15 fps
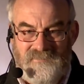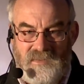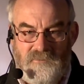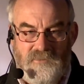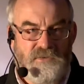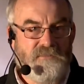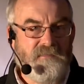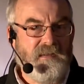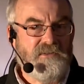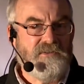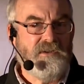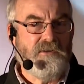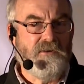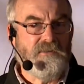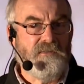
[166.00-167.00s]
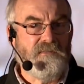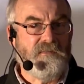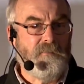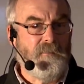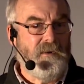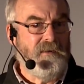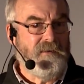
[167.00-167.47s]
What you've actually got is
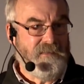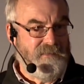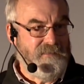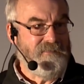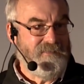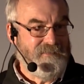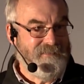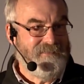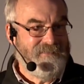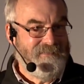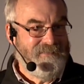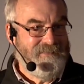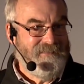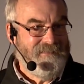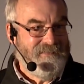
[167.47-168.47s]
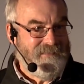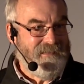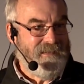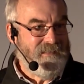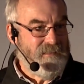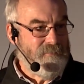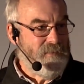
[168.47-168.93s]
a market.
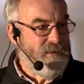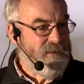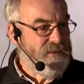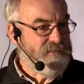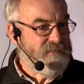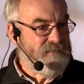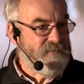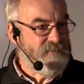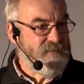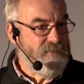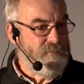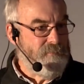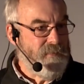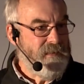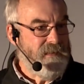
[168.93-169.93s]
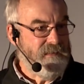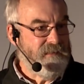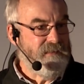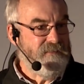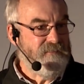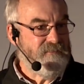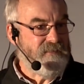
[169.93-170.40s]
Yeah, the market is so
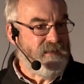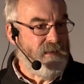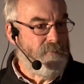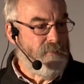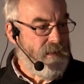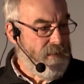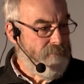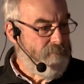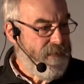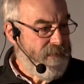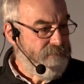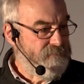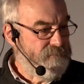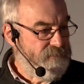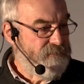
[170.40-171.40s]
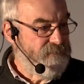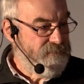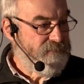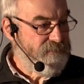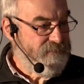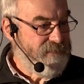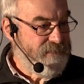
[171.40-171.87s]
big, some are bound to
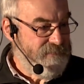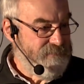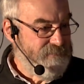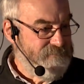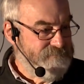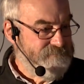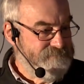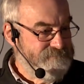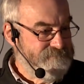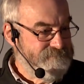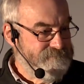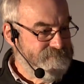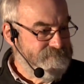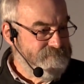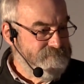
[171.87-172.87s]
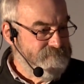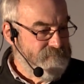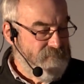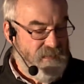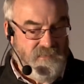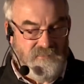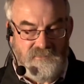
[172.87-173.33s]
succeed.
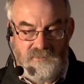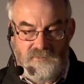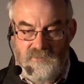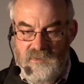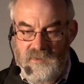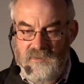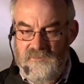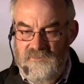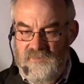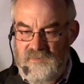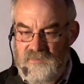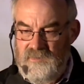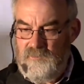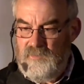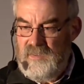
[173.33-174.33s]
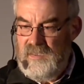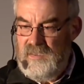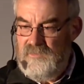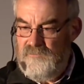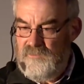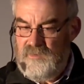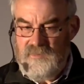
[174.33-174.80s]
Yeah, so you can't take the
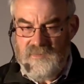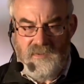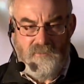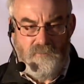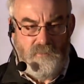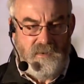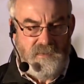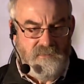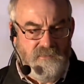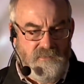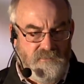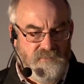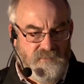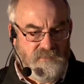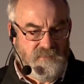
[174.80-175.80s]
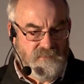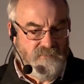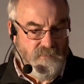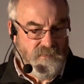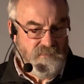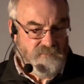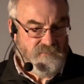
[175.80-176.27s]
behavior in that way and use it in
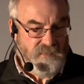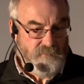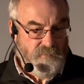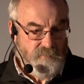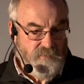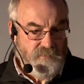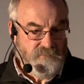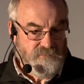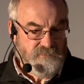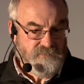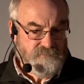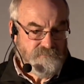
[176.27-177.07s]
quite the same approach.